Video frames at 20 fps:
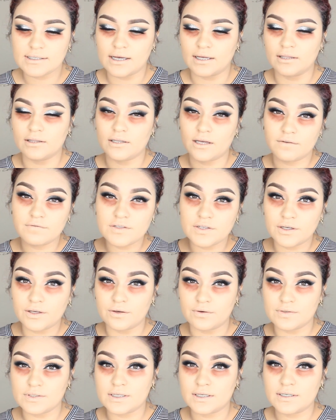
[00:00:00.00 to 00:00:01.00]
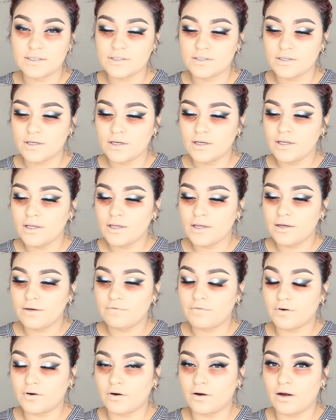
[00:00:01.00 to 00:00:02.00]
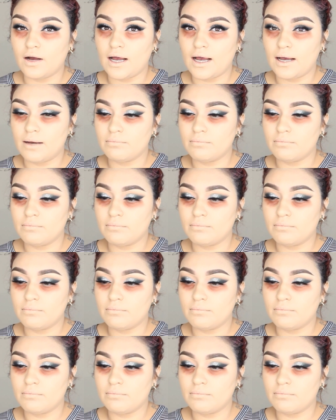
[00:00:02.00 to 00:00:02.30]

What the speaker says: I love to use this for